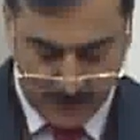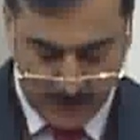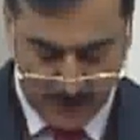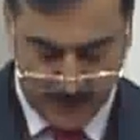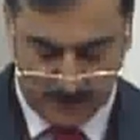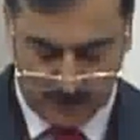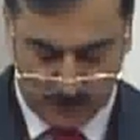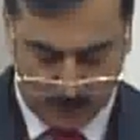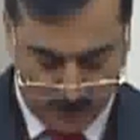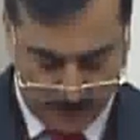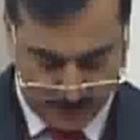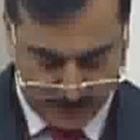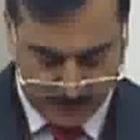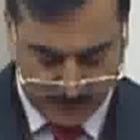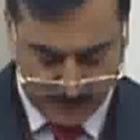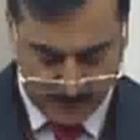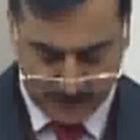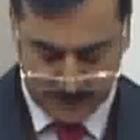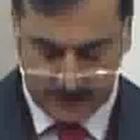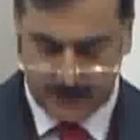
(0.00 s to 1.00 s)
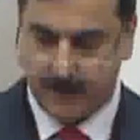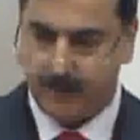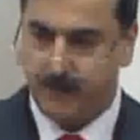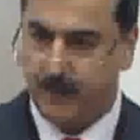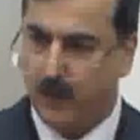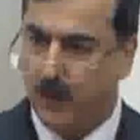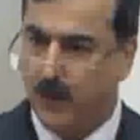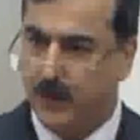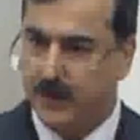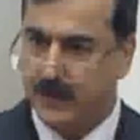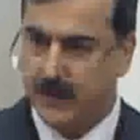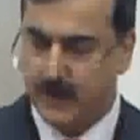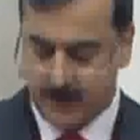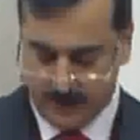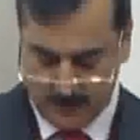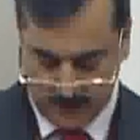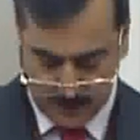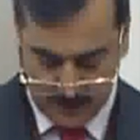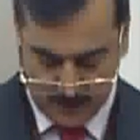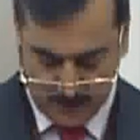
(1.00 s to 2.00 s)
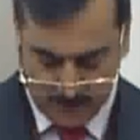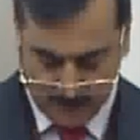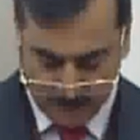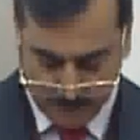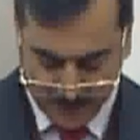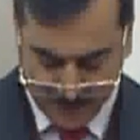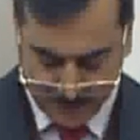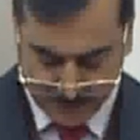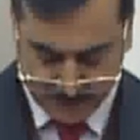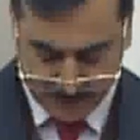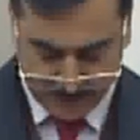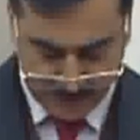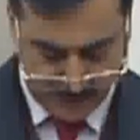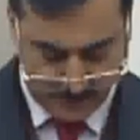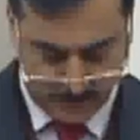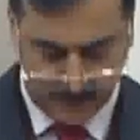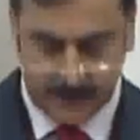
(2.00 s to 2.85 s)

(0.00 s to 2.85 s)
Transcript: and coordinated approach by the